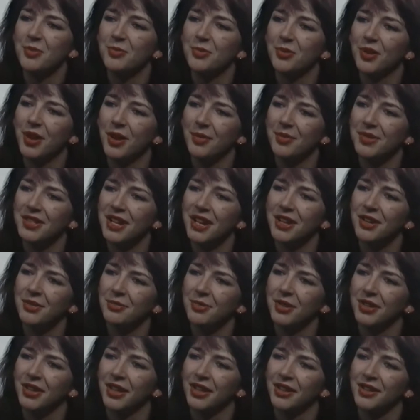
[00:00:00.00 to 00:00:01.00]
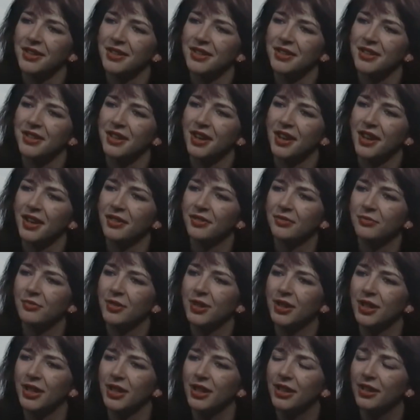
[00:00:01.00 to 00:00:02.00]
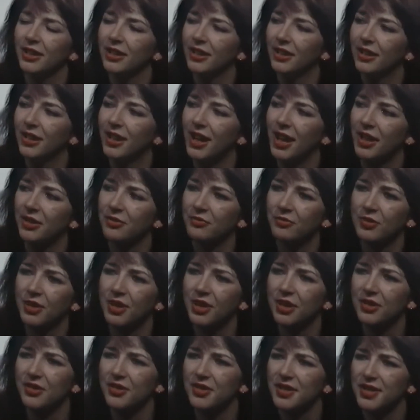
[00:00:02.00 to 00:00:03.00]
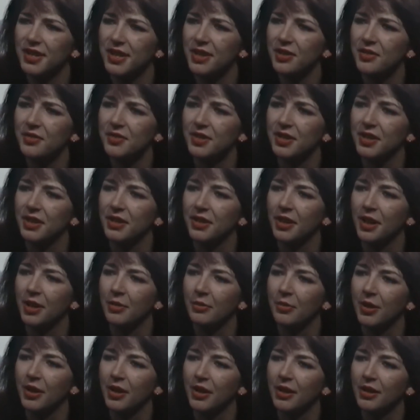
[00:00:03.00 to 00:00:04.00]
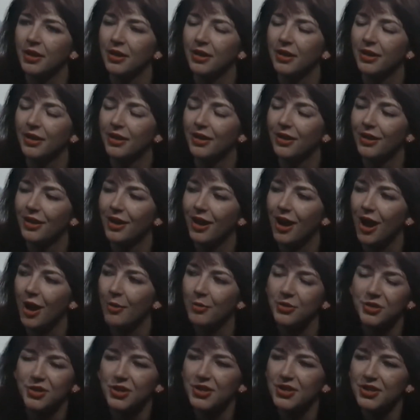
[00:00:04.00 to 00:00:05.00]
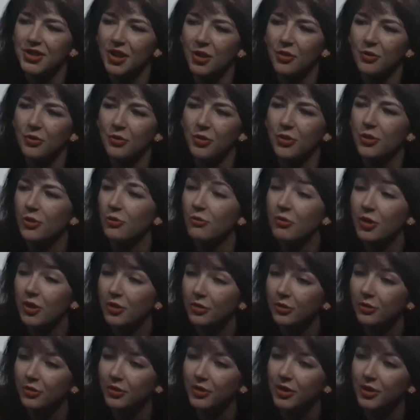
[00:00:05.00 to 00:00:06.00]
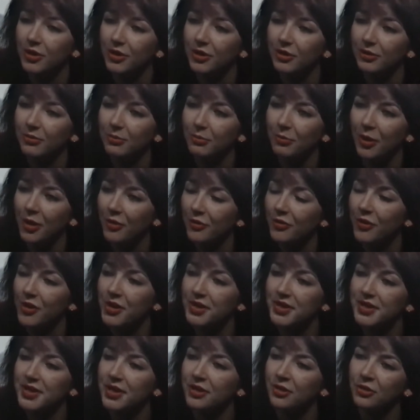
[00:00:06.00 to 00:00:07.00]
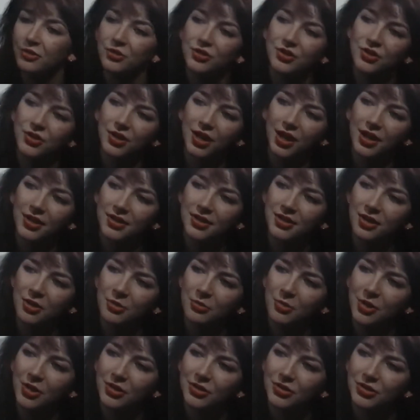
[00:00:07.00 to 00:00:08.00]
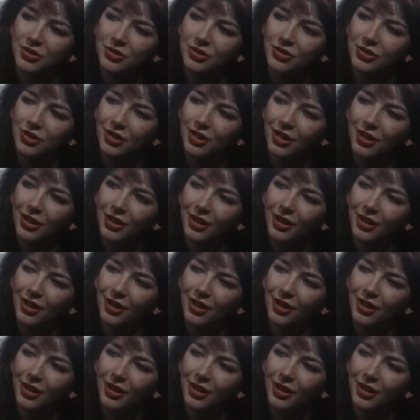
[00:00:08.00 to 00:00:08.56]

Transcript: people kept telling me this, and I hadn't really conceived it in that way. I was just so thrilled that my first single should get so much